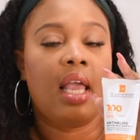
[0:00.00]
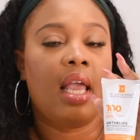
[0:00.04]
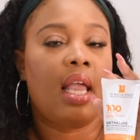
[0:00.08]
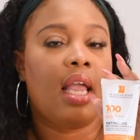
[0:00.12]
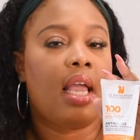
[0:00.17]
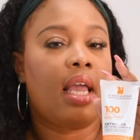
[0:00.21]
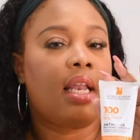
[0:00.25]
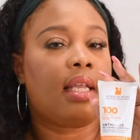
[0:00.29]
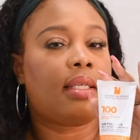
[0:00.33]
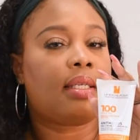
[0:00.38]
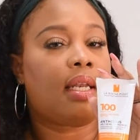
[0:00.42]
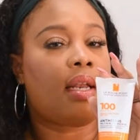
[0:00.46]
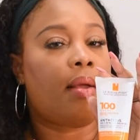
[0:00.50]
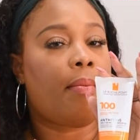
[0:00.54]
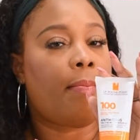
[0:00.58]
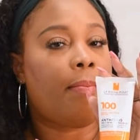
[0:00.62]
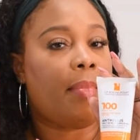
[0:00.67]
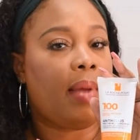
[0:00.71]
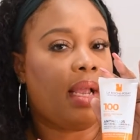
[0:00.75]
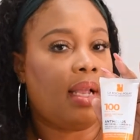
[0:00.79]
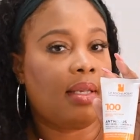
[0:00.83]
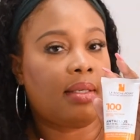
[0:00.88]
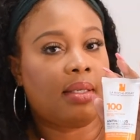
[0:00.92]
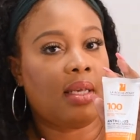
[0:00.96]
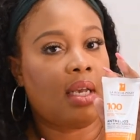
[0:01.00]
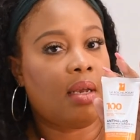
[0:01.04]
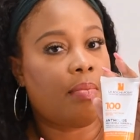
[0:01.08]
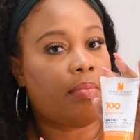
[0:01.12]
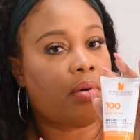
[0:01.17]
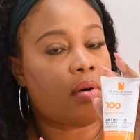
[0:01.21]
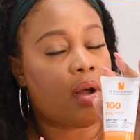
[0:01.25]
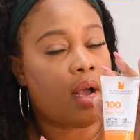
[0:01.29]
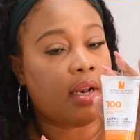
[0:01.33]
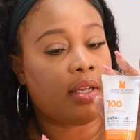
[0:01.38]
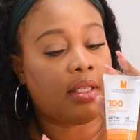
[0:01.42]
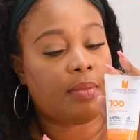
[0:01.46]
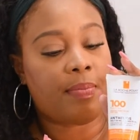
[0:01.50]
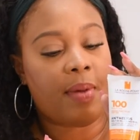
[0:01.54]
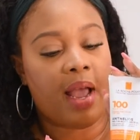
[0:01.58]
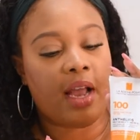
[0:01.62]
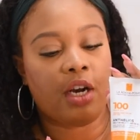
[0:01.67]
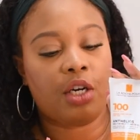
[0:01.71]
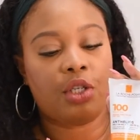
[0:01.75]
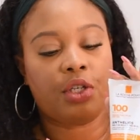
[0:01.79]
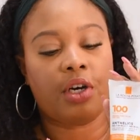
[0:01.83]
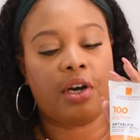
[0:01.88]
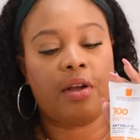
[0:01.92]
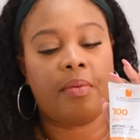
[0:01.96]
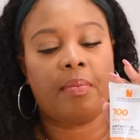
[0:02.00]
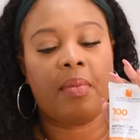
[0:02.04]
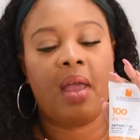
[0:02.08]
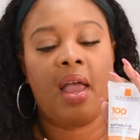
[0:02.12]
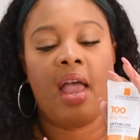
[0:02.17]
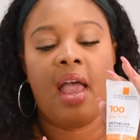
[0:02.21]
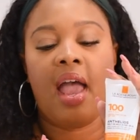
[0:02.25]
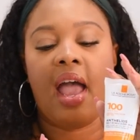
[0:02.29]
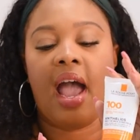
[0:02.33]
It is an amazing broad spectrum